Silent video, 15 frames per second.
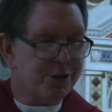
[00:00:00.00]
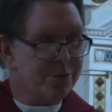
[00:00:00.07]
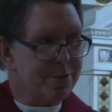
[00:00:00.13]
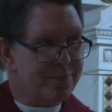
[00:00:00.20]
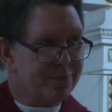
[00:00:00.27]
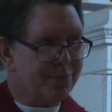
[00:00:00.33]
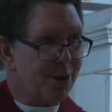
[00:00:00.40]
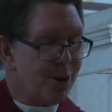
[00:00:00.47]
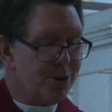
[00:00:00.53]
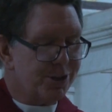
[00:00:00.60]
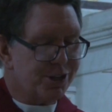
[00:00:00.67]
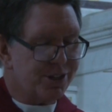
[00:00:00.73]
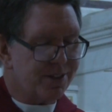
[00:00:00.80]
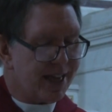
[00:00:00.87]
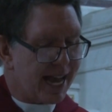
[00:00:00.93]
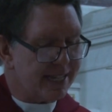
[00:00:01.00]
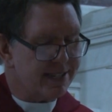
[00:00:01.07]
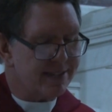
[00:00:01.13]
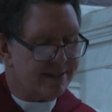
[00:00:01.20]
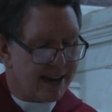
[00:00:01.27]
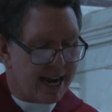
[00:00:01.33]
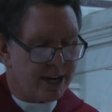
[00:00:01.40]
you approach that
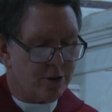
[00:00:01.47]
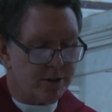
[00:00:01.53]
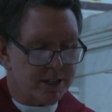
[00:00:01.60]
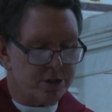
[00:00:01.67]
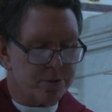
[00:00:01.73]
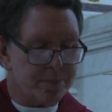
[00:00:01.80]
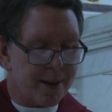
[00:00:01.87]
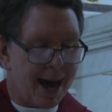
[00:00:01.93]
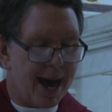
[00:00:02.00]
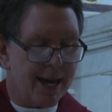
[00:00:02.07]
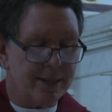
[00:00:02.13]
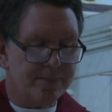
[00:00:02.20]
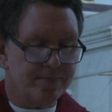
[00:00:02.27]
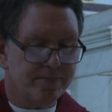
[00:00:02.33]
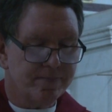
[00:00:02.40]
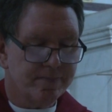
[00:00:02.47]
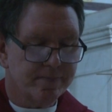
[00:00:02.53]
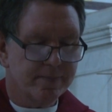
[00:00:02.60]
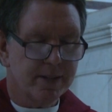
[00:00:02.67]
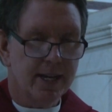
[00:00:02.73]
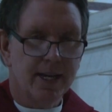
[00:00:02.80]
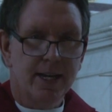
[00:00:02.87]
sacred spot,
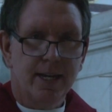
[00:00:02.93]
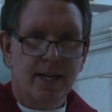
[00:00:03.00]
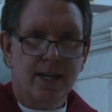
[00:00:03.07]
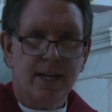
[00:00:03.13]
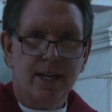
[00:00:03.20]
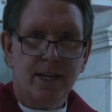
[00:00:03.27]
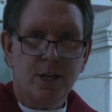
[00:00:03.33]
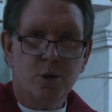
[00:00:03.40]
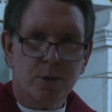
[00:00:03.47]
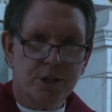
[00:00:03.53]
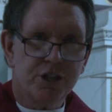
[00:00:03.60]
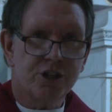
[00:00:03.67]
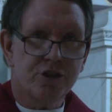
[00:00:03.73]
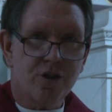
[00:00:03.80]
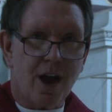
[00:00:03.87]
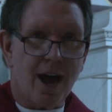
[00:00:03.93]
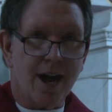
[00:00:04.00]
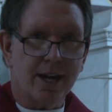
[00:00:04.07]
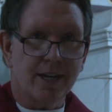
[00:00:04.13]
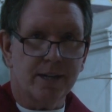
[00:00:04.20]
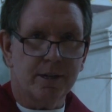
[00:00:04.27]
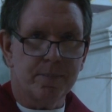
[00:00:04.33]
you are
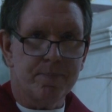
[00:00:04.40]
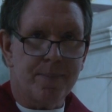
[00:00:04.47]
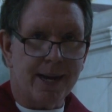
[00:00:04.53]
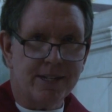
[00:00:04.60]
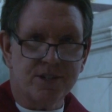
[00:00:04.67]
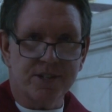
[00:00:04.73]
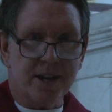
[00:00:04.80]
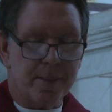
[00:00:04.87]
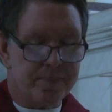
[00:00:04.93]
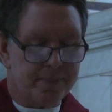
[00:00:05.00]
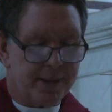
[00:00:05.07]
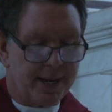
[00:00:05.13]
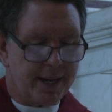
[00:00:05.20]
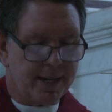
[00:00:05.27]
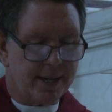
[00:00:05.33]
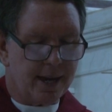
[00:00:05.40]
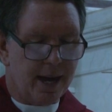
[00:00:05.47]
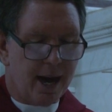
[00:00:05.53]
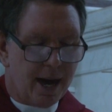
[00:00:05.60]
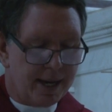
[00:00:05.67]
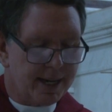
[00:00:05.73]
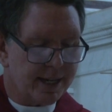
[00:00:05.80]
struck by something
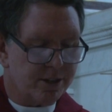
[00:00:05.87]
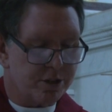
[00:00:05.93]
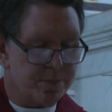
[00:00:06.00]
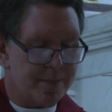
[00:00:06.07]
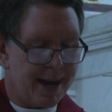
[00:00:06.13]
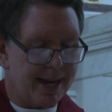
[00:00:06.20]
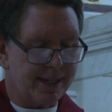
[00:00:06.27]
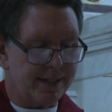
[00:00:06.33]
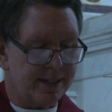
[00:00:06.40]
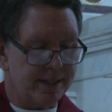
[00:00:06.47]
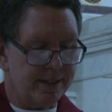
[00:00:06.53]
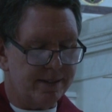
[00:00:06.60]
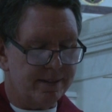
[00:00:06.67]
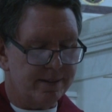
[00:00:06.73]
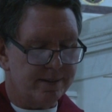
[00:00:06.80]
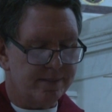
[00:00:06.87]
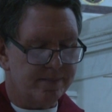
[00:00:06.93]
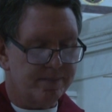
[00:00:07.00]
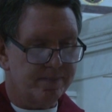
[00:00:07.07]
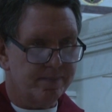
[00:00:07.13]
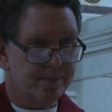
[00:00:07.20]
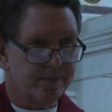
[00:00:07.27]
unexpected.
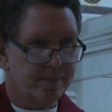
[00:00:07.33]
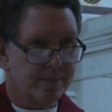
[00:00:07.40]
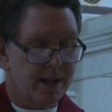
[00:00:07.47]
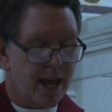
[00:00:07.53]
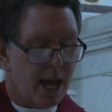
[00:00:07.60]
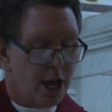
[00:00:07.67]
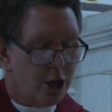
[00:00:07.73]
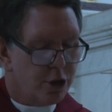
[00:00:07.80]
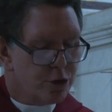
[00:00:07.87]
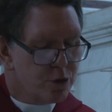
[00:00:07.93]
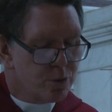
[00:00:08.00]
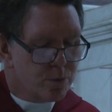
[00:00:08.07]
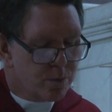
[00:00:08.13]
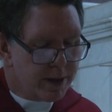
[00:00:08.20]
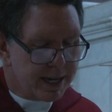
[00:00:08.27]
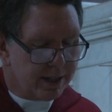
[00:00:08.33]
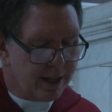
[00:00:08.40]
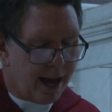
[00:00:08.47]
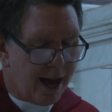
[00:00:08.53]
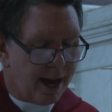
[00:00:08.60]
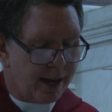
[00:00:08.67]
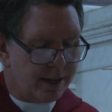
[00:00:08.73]
You
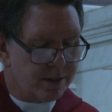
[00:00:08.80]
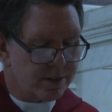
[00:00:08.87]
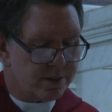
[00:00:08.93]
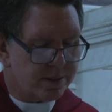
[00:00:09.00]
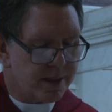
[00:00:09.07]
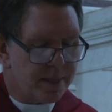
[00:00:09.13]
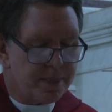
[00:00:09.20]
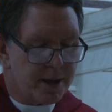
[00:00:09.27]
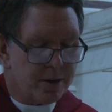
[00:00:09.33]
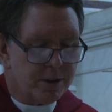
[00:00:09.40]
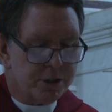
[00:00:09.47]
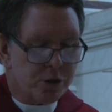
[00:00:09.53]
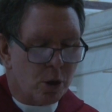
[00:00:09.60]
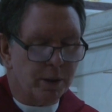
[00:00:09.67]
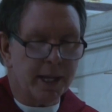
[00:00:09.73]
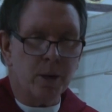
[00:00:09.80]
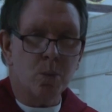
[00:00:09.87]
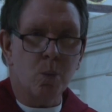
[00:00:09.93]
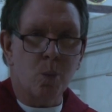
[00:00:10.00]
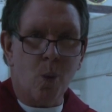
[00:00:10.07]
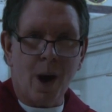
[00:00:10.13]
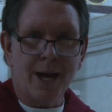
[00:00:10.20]
realize that there is only
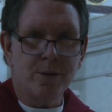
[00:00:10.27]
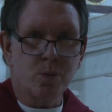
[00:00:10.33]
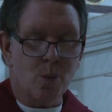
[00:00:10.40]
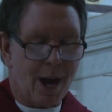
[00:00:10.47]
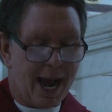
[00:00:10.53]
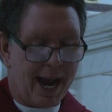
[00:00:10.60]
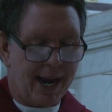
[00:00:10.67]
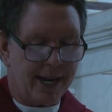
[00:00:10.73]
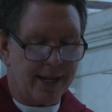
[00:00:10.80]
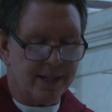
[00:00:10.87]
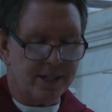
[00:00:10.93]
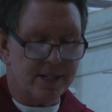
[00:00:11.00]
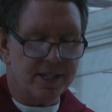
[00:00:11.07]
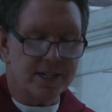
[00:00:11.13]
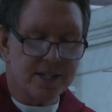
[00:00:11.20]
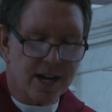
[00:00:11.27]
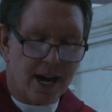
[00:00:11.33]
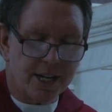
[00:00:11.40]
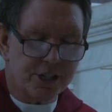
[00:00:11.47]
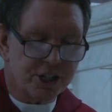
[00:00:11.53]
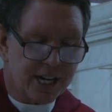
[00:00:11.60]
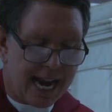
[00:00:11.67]
one way to
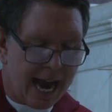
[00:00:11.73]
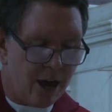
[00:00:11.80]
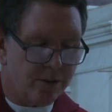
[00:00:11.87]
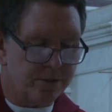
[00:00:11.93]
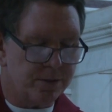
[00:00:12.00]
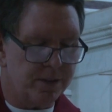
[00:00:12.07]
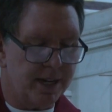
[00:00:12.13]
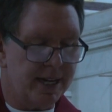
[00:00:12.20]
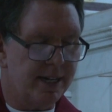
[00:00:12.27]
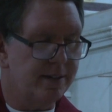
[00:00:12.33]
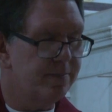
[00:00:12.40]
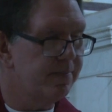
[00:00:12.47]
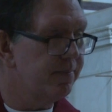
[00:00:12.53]
touch Calvary.